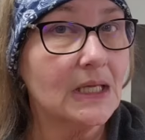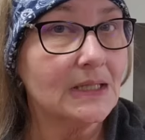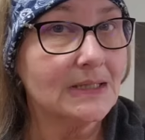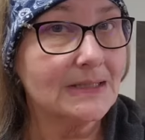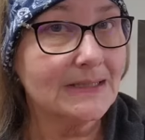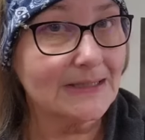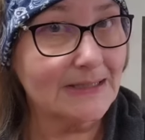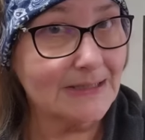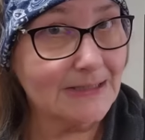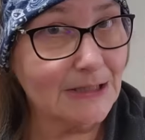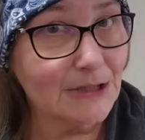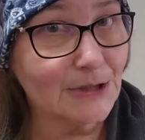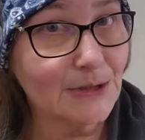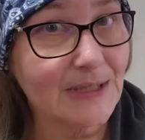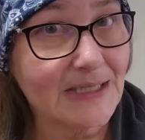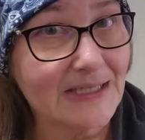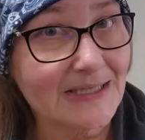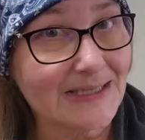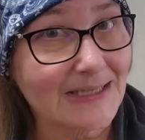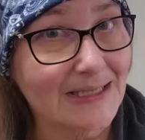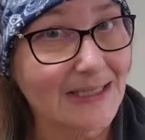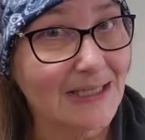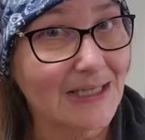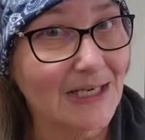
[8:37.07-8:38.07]

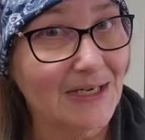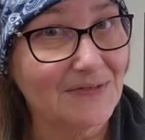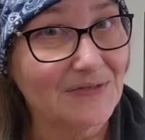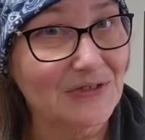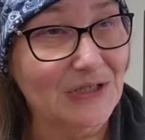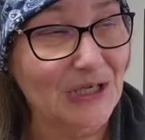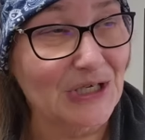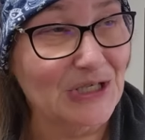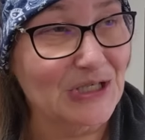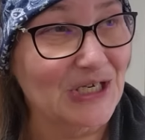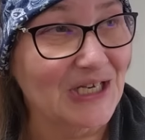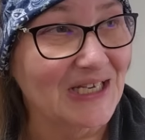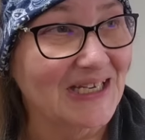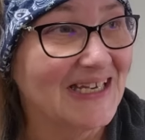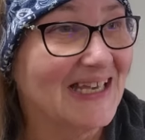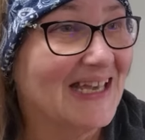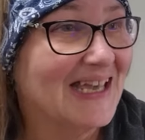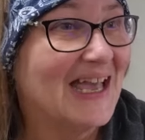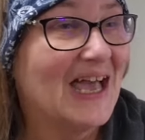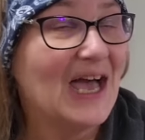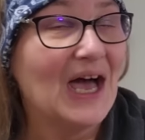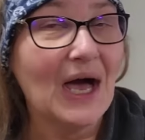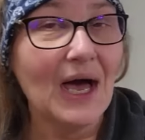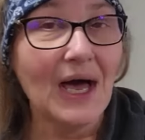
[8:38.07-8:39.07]
Seriously life-changing.
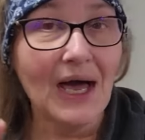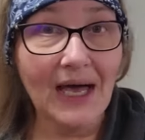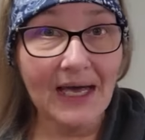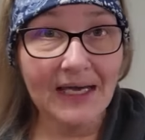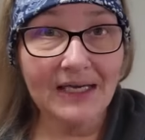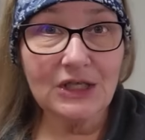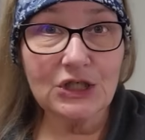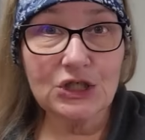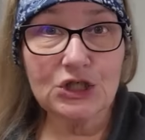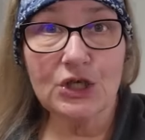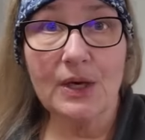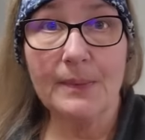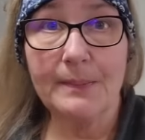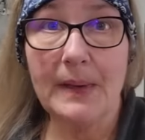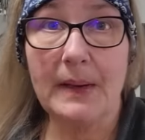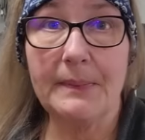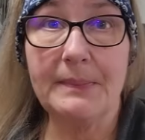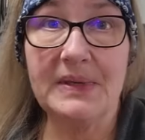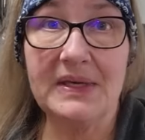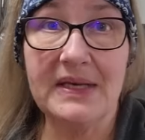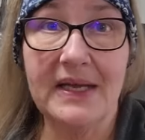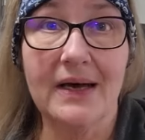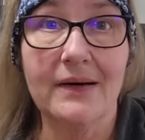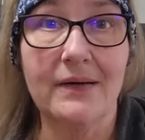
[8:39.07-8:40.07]
I could jump up
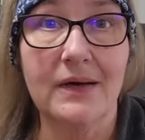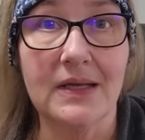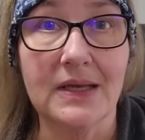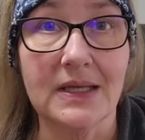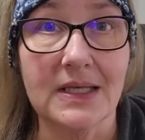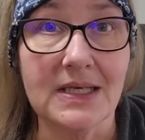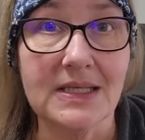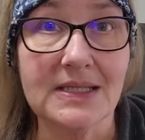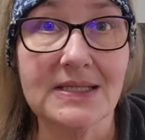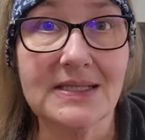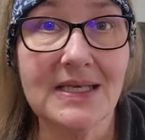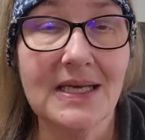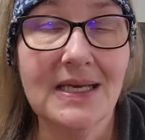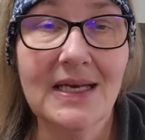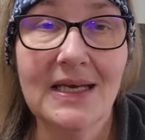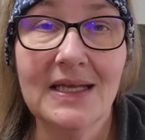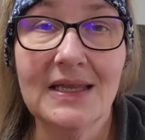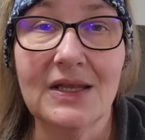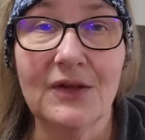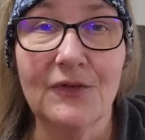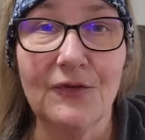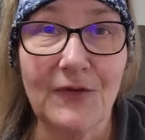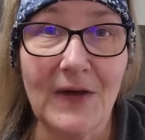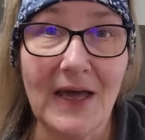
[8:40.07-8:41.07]
and down at this.
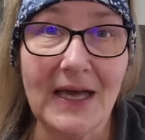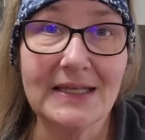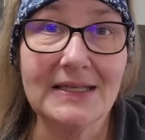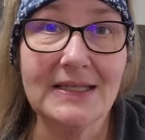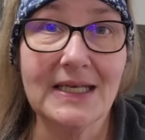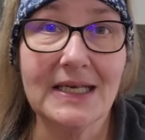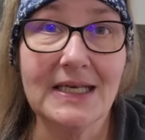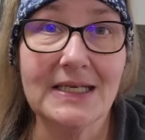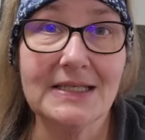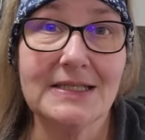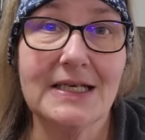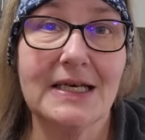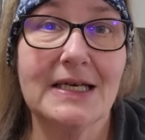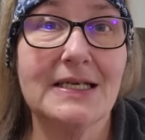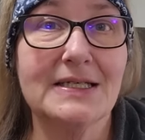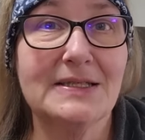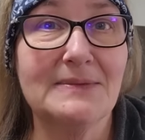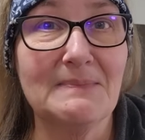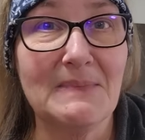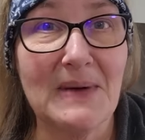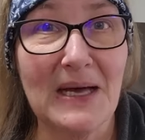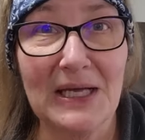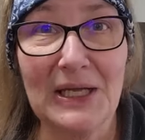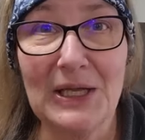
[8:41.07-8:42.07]
The fact that it does
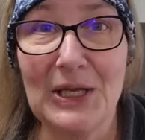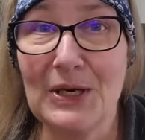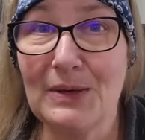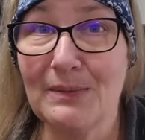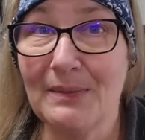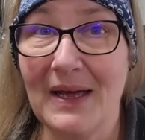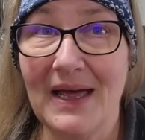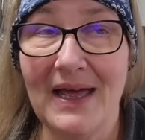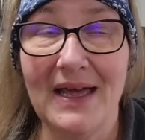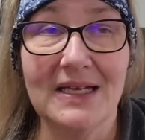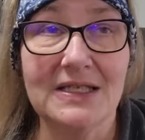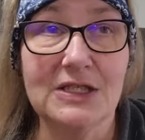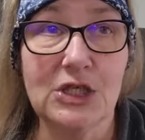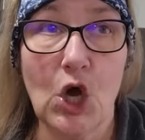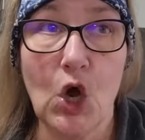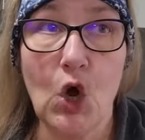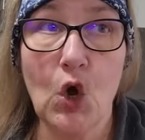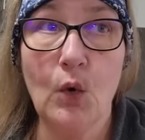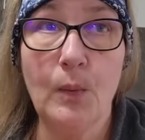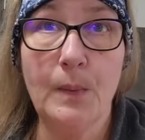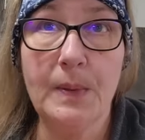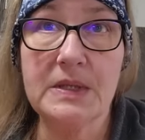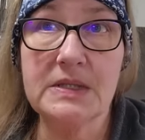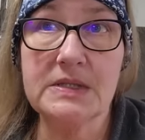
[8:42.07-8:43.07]
Mylar bags
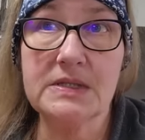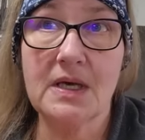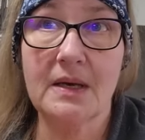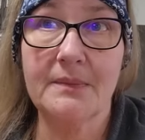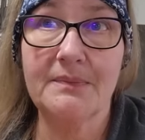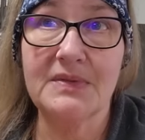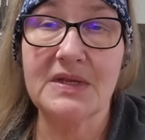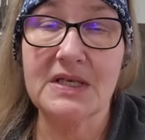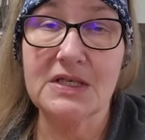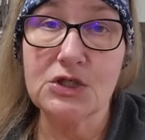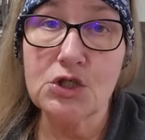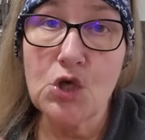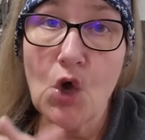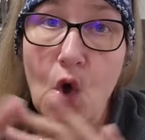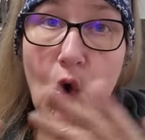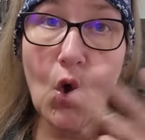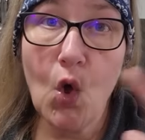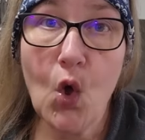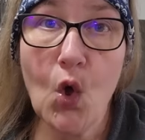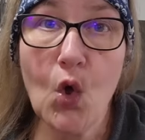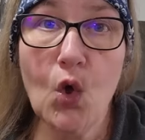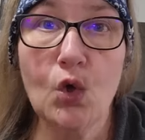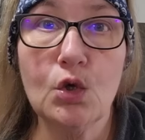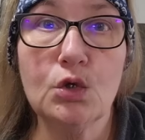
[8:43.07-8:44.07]
opens up this
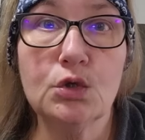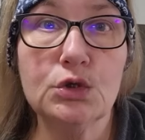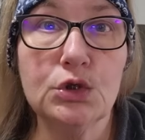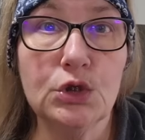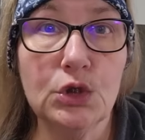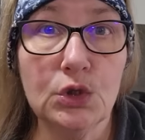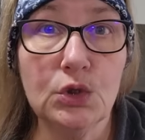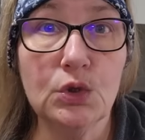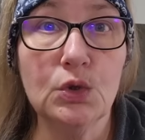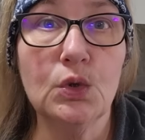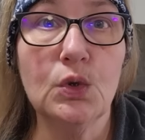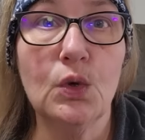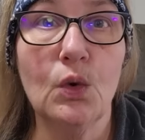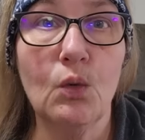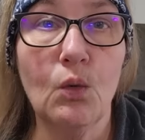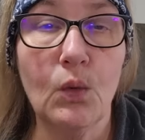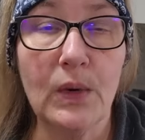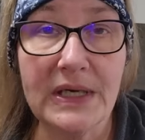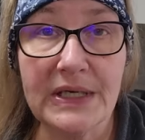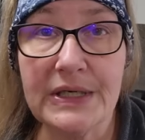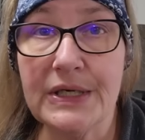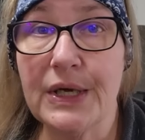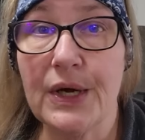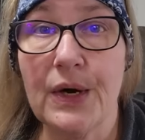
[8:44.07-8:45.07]
whole new
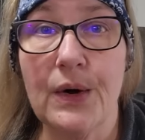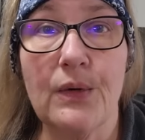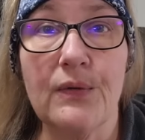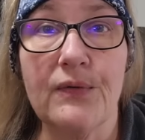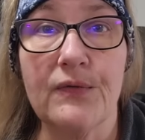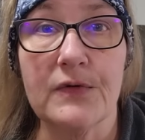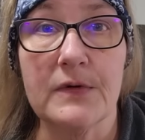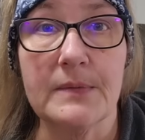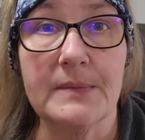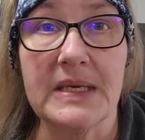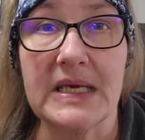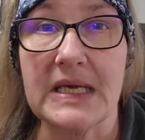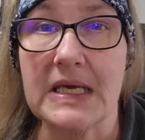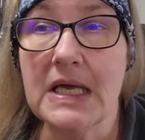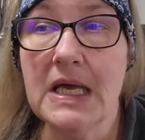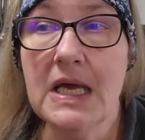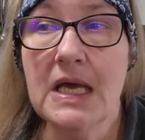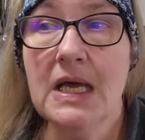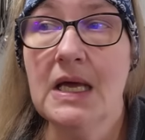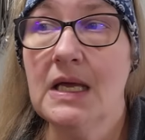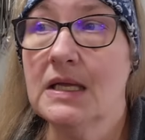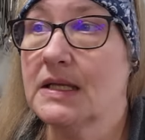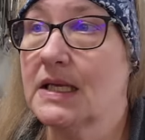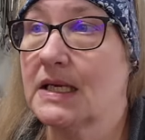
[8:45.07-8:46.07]
window for me
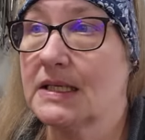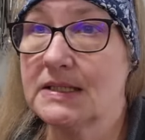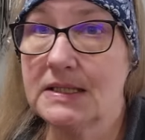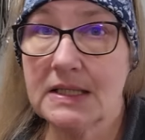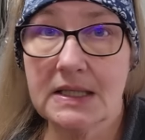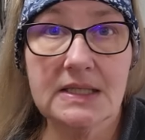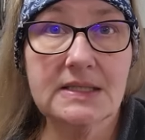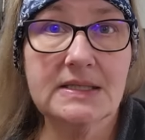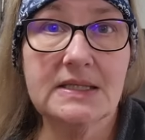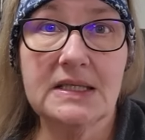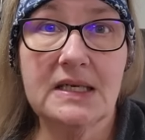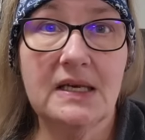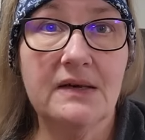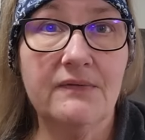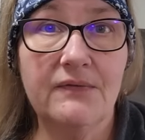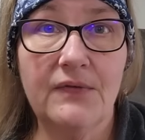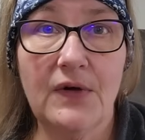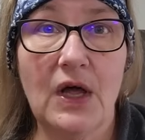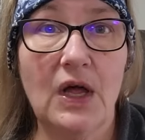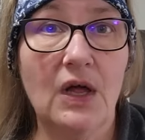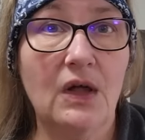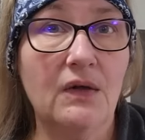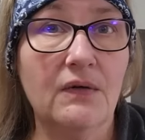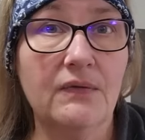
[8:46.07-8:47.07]
that doesn't
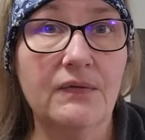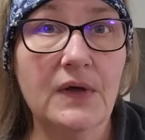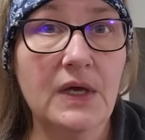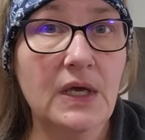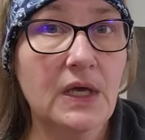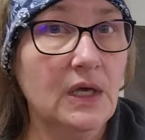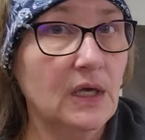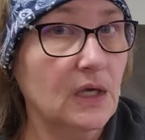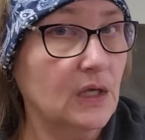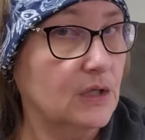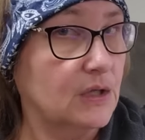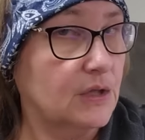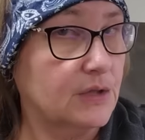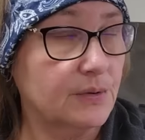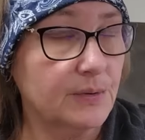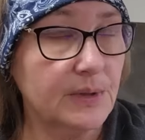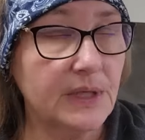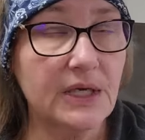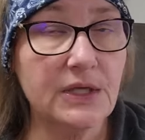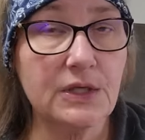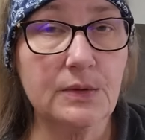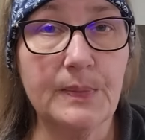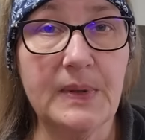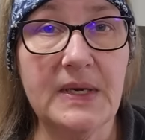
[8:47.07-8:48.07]
involve three
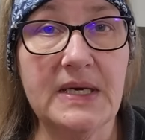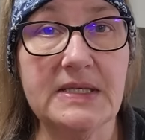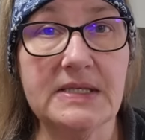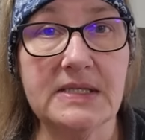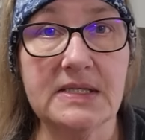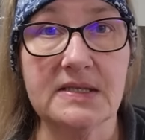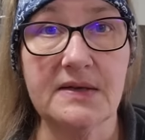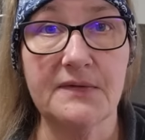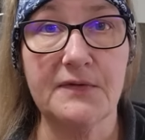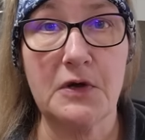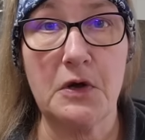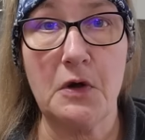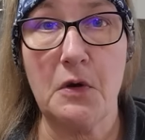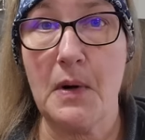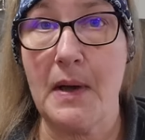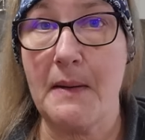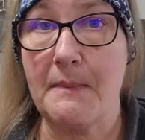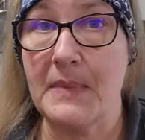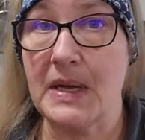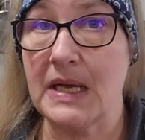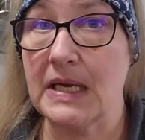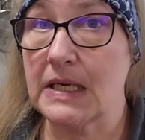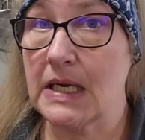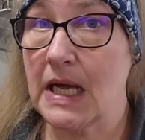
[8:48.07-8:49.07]
other pieces of
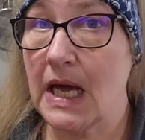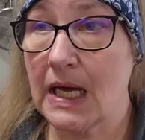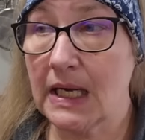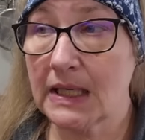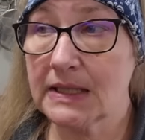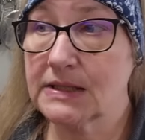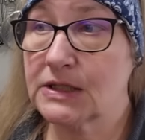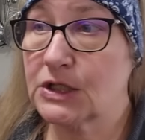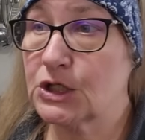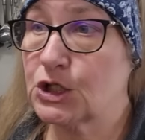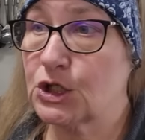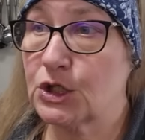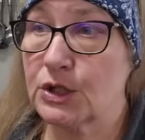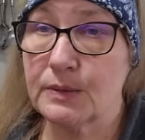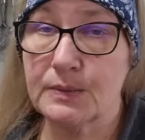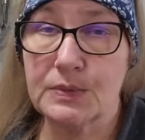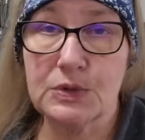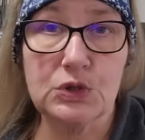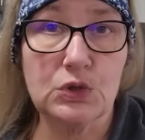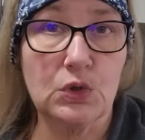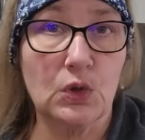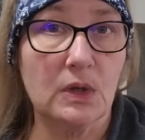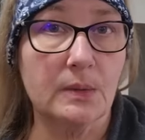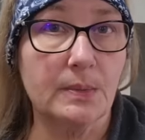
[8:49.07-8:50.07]
equipment, oxygen
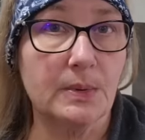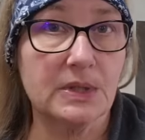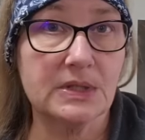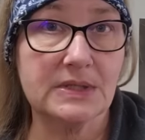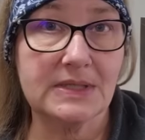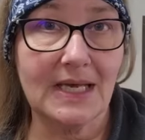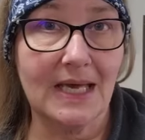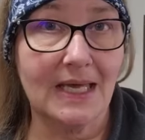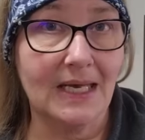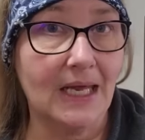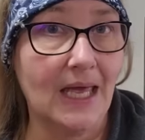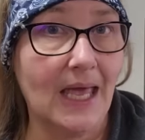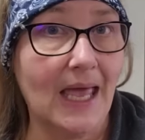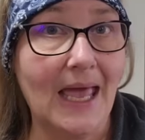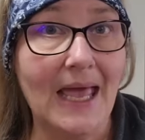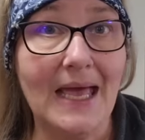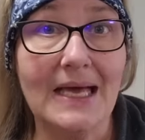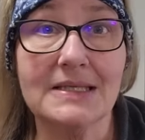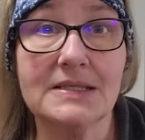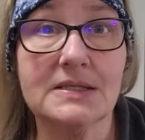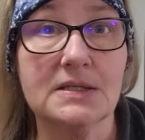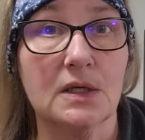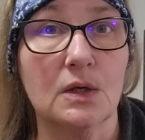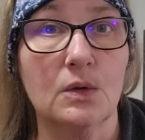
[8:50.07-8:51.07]
absorbers, and a
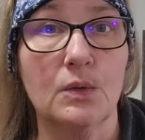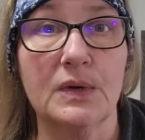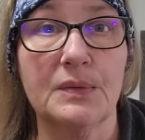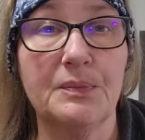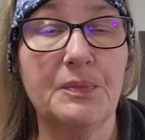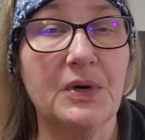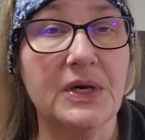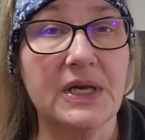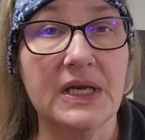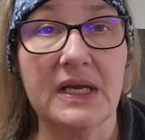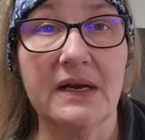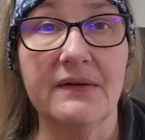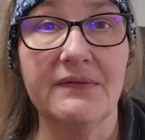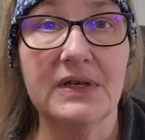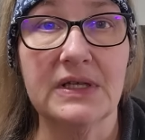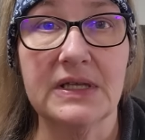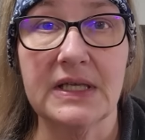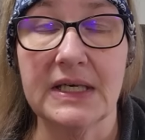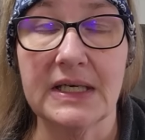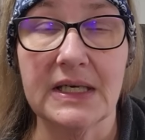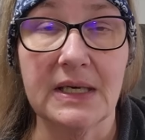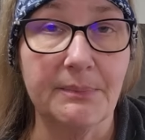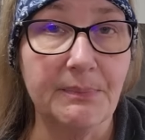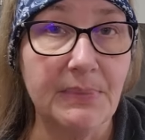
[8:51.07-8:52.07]
hassle with putting
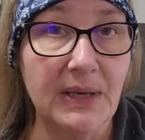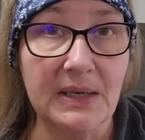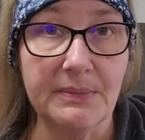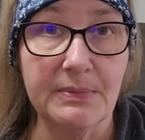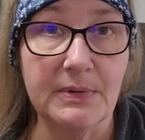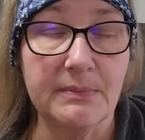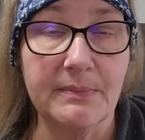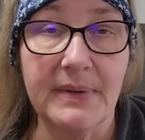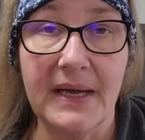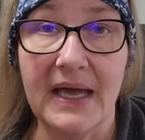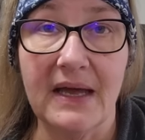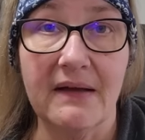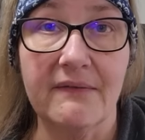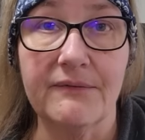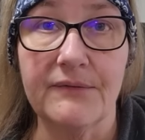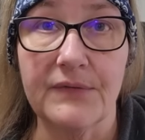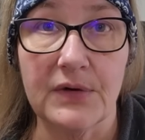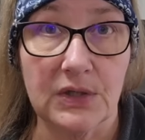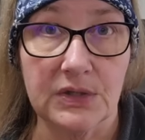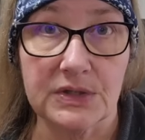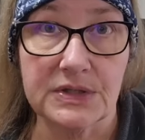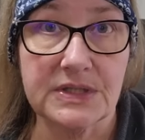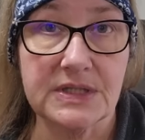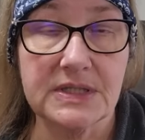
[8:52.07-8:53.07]
everything in a paper bag
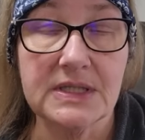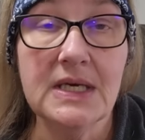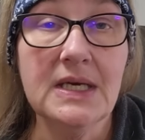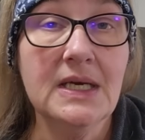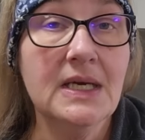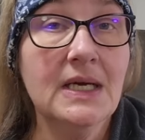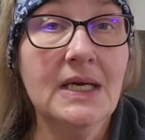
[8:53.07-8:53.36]
first.